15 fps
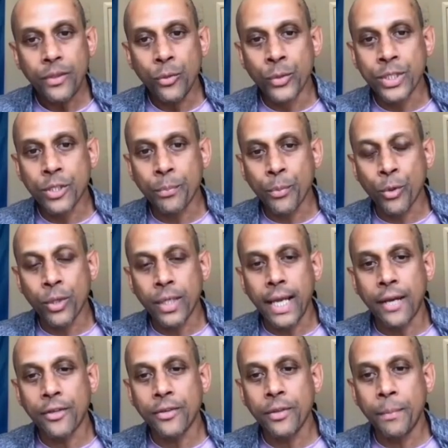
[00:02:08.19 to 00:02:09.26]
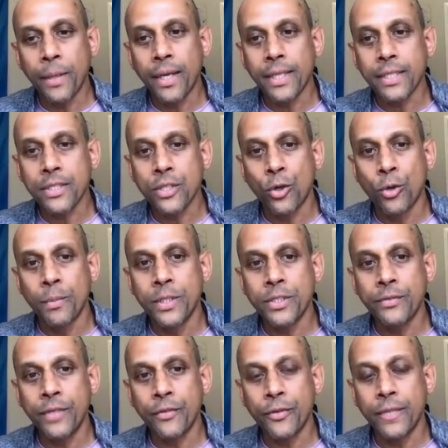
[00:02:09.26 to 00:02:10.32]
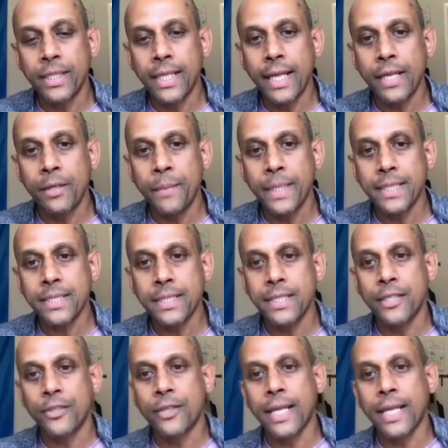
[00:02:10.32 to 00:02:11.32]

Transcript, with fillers: we support out of the box a whole bunch of different databases here